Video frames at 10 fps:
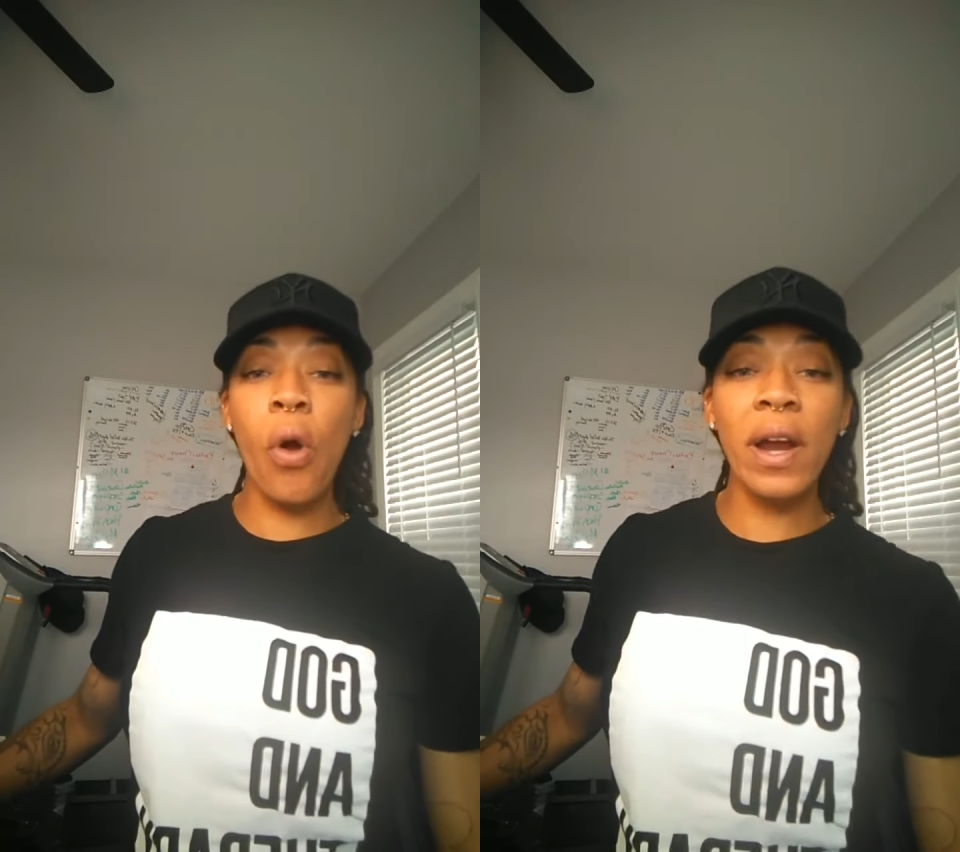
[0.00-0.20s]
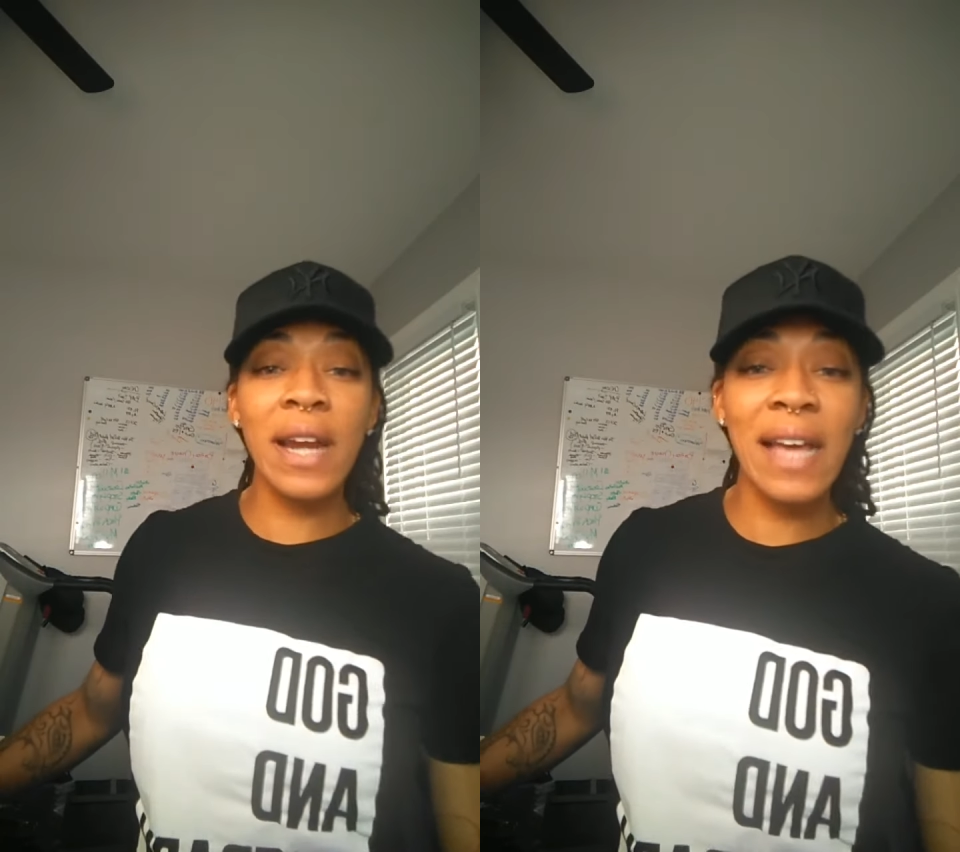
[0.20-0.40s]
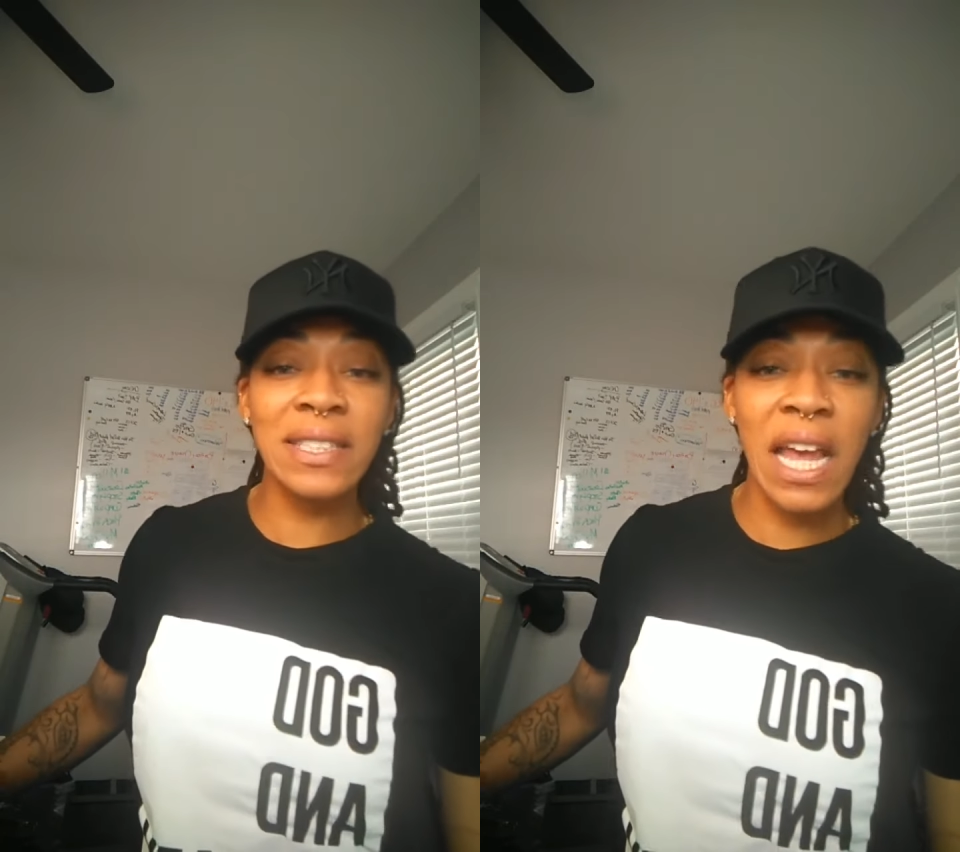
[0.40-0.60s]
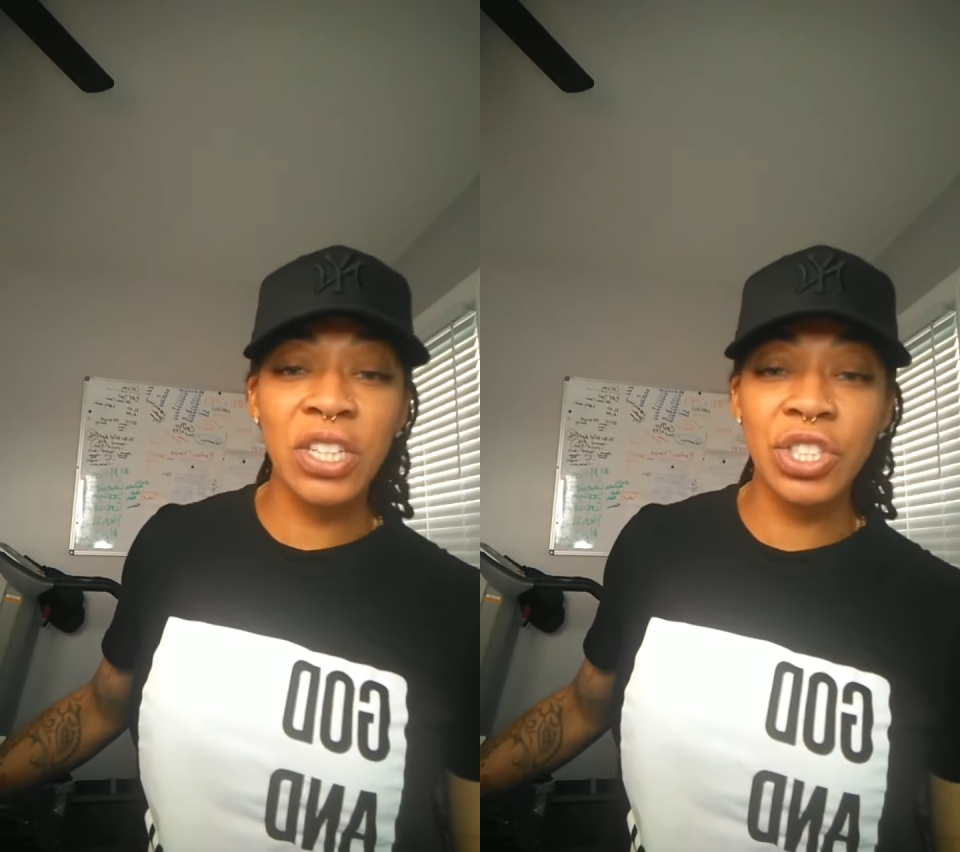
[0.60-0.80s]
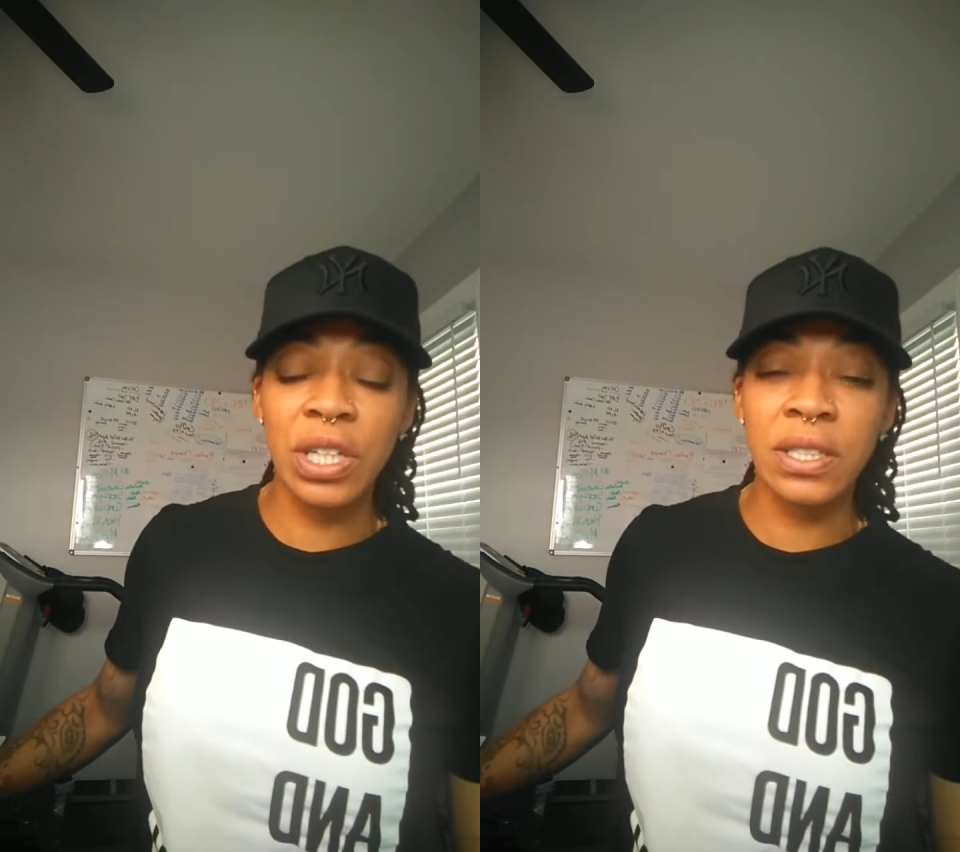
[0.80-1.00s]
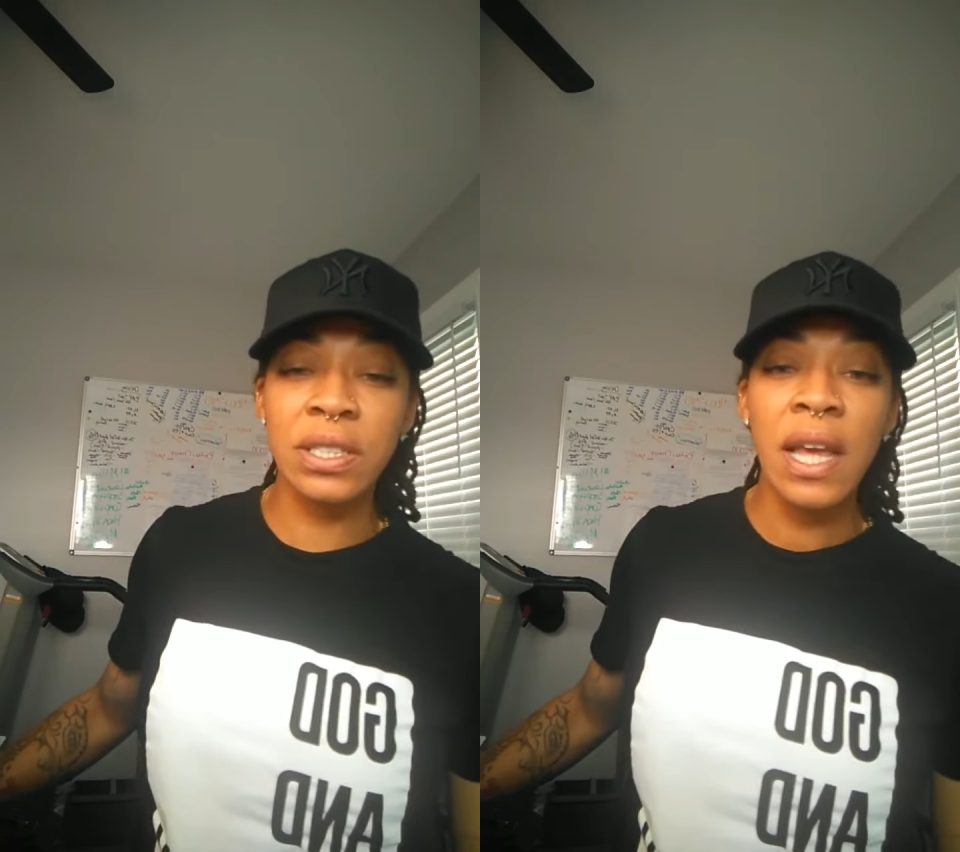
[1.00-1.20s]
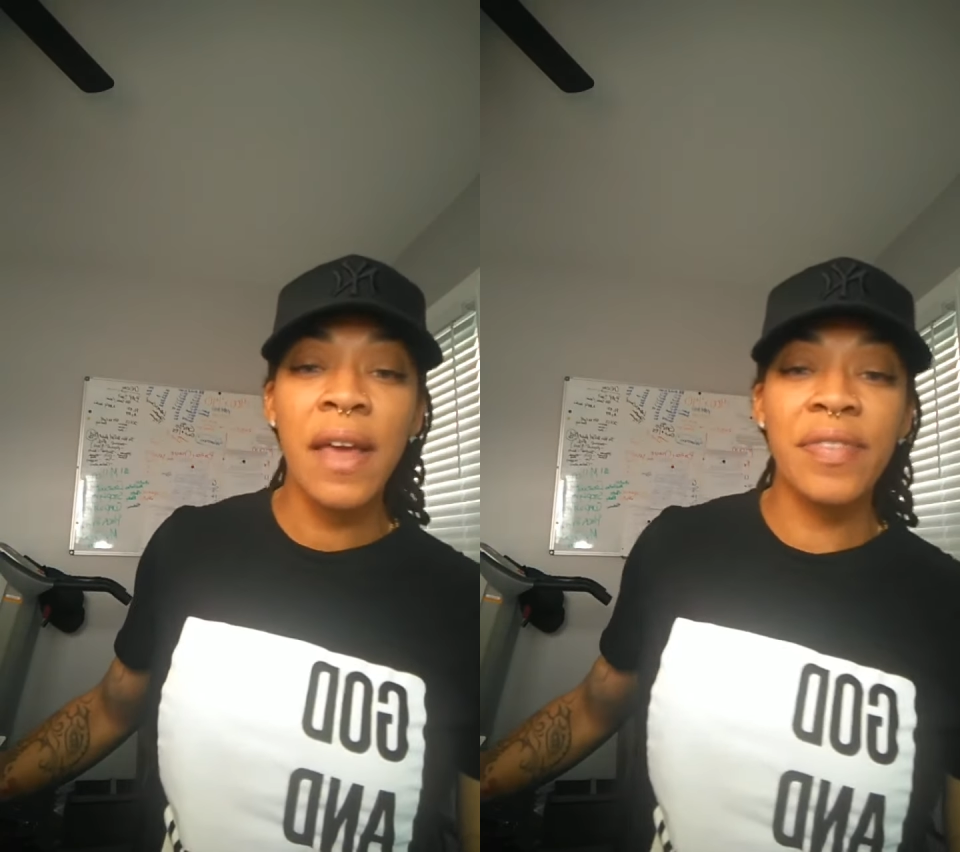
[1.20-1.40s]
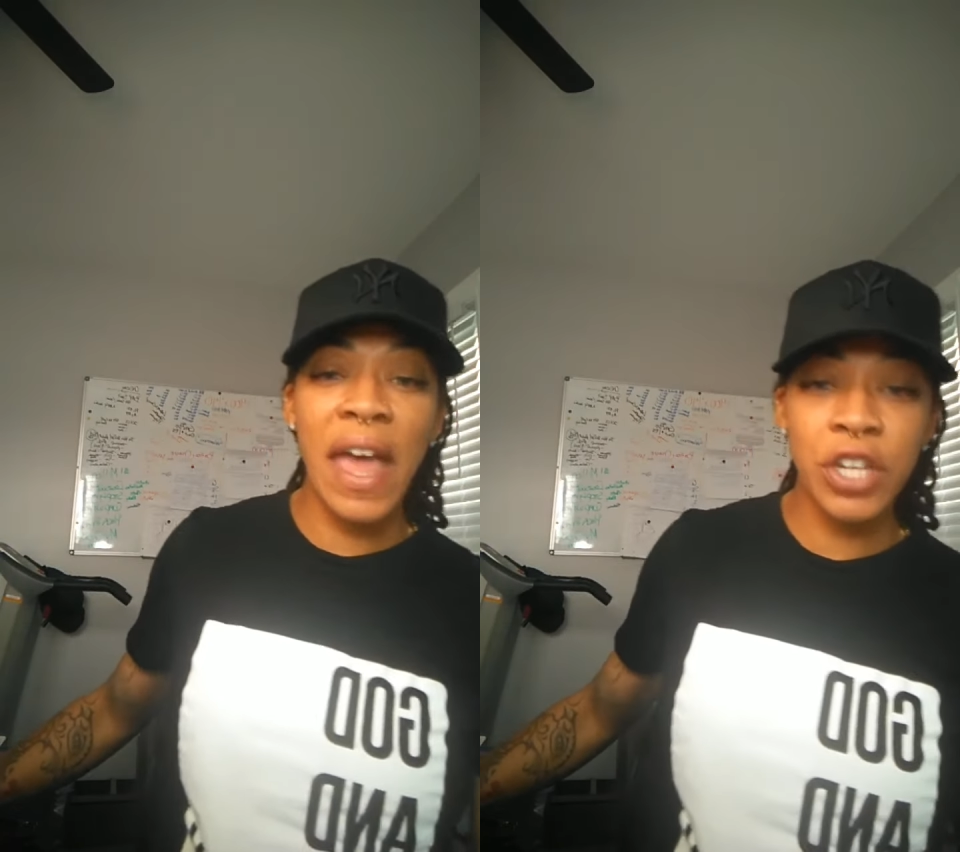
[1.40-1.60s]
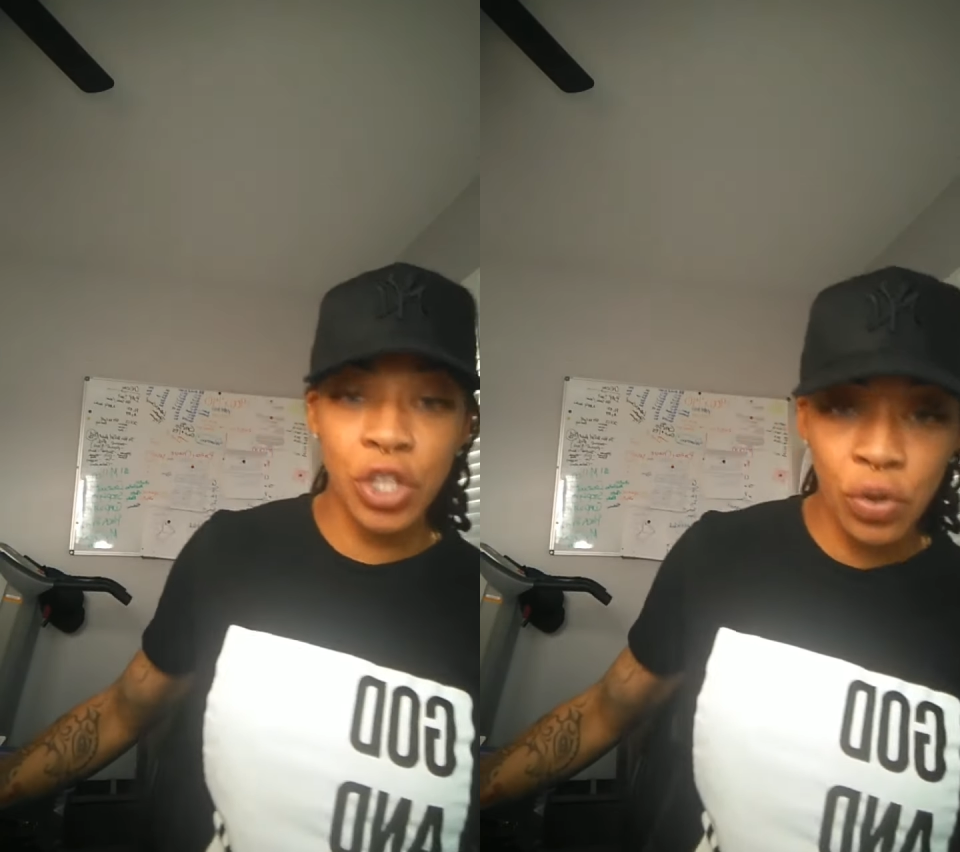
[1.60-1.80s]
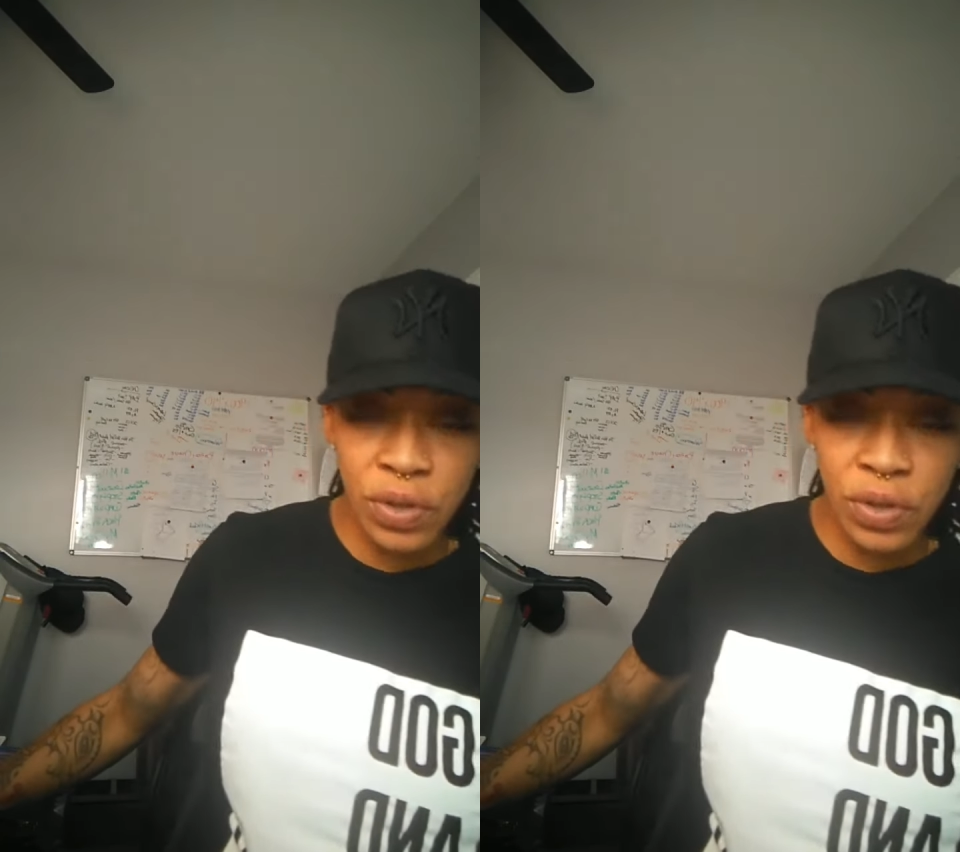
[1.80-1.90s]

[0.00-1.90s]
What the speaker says: organizations that you